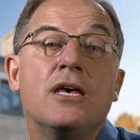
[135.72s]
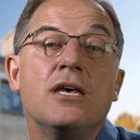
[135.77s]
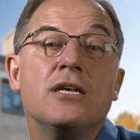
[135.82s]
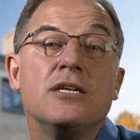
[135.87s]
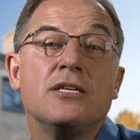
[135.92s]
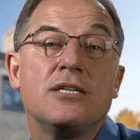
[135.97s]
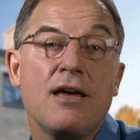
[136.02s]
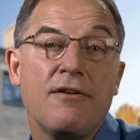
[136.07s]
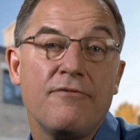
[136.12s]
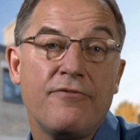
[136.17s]

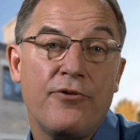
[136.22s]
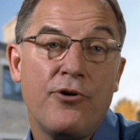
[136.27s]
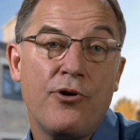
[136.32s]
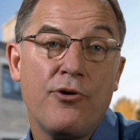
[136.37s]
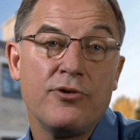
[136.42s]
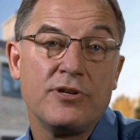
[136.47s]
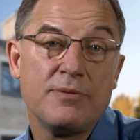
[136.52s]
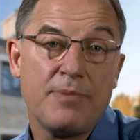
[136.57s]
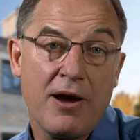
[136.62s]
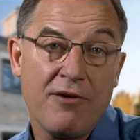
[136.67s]
Step
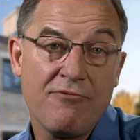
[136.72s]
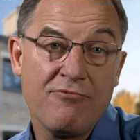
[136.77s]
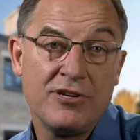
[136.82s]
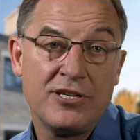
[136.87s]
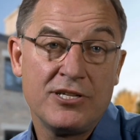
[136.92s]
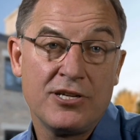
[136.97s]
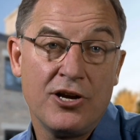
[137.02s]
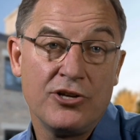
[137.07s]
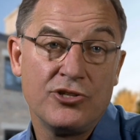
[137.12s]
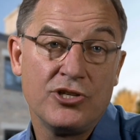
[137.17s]
4 is about
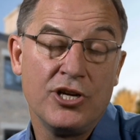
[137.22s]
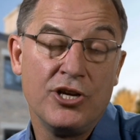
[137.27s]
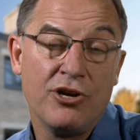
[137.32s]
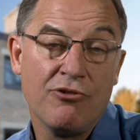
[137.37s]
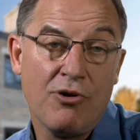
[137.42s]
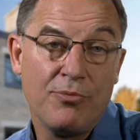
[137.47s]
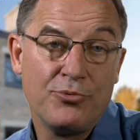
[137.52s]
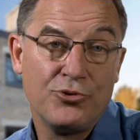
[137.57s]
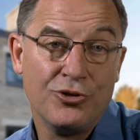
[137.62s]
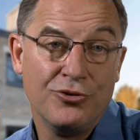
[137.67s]
researching your
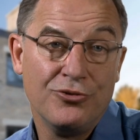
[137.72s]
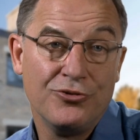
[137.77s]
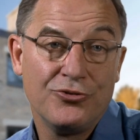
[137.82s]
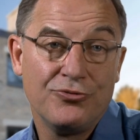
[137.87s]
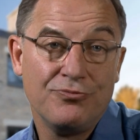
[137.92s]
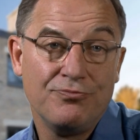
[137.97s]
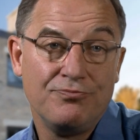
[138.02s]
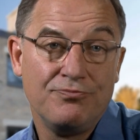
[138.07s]
options.